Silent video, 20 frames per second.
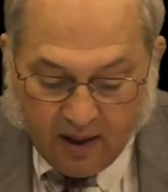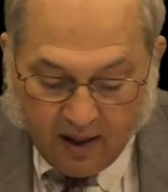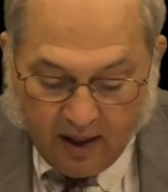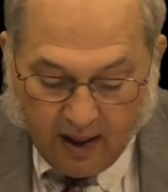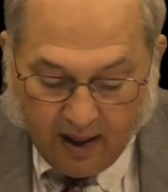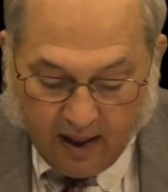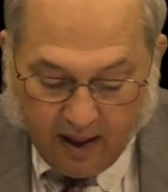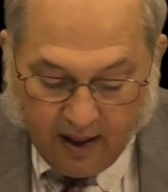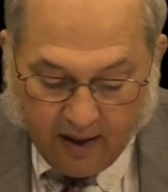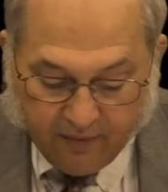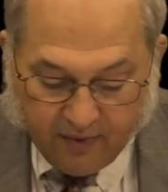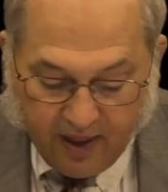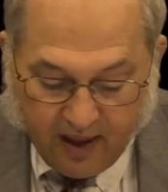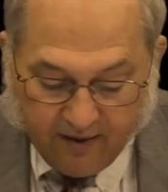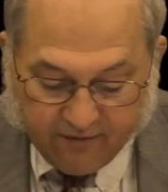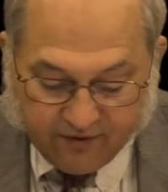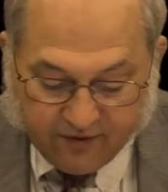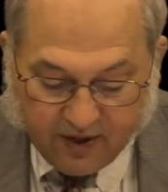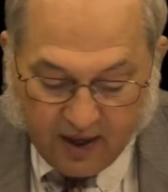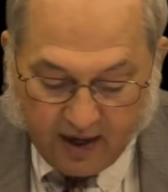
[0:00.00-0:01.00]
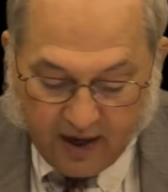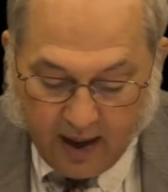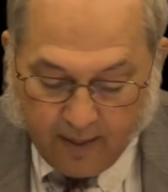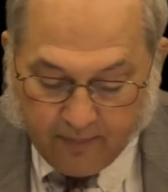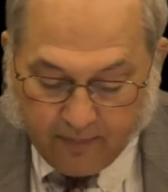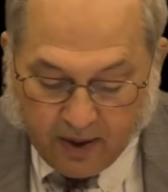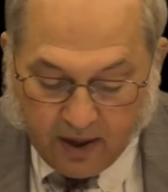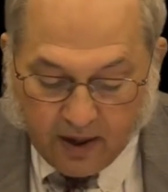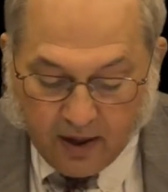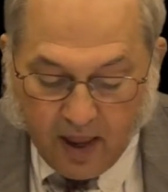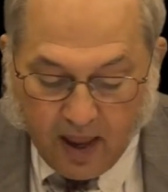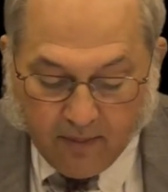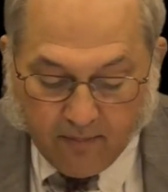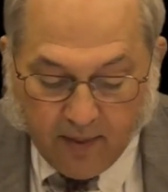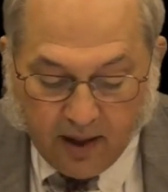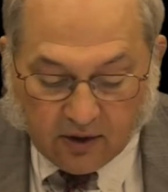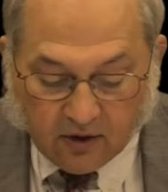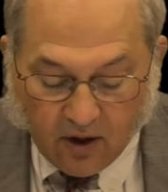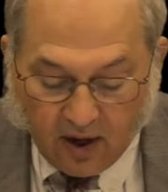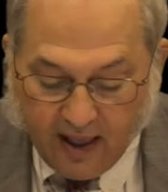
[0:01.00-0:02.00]
They have set up a
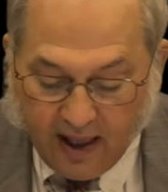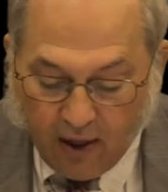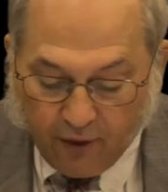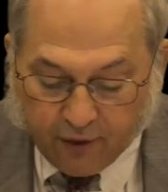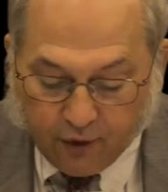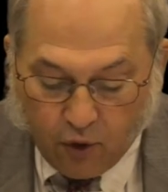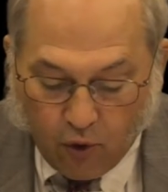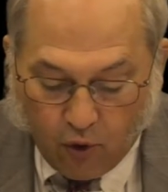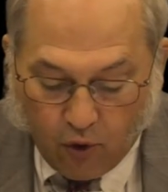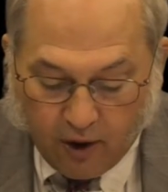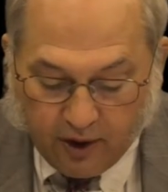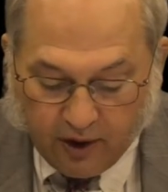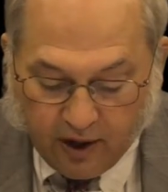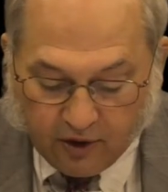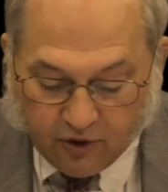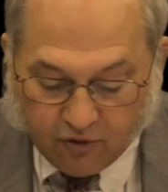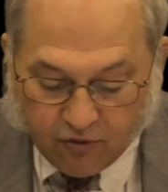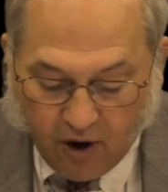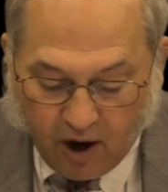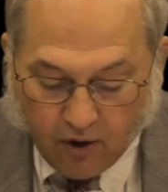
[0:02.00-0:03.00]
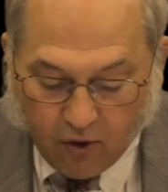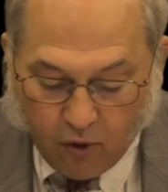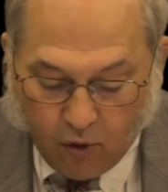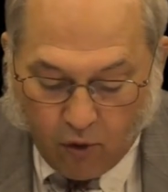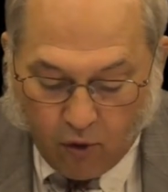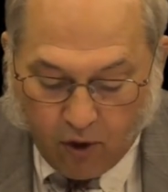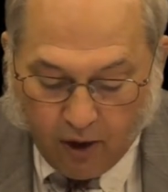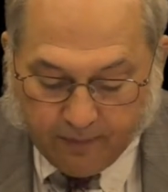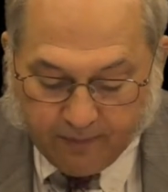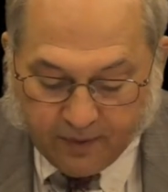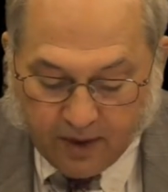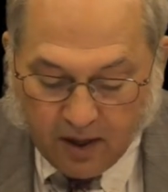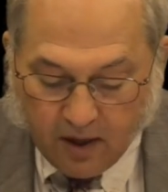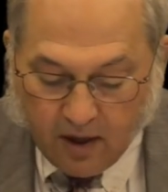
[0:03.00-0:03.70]
mental health court, a drug court,